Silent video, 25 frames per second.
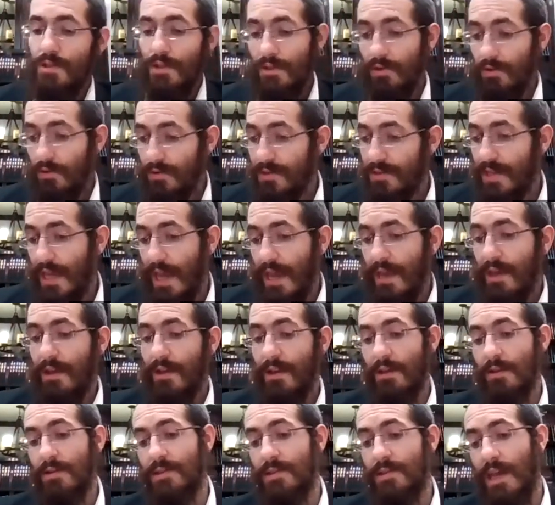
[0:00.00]
Also, you're
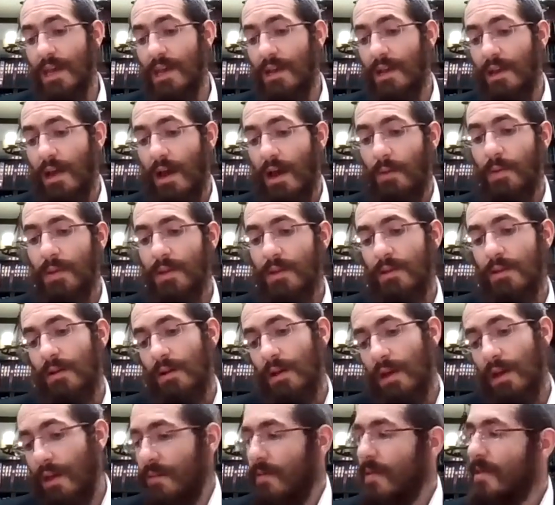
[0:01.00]
saying it now, but
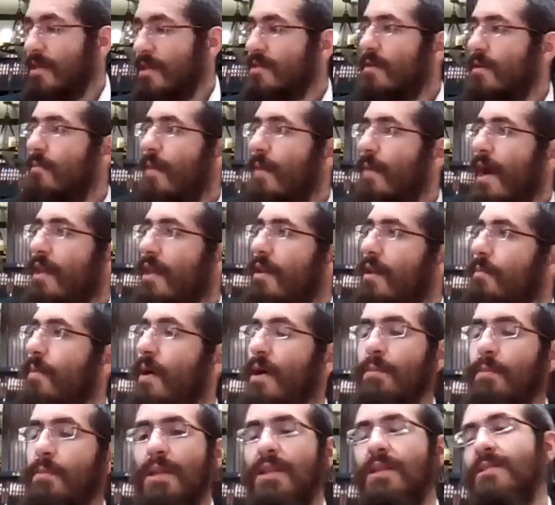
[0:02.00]
okay, but there's a
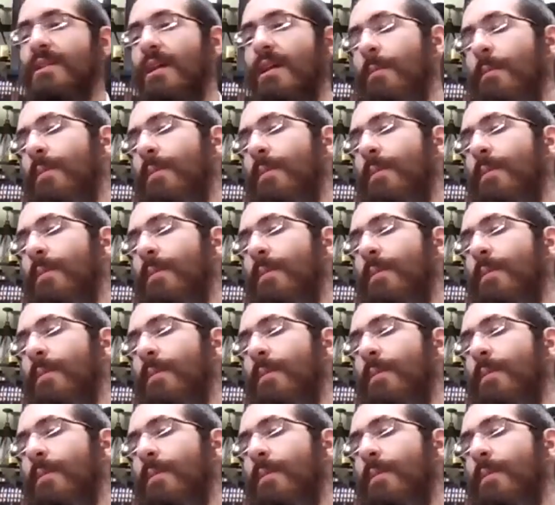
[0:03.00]
Mile, but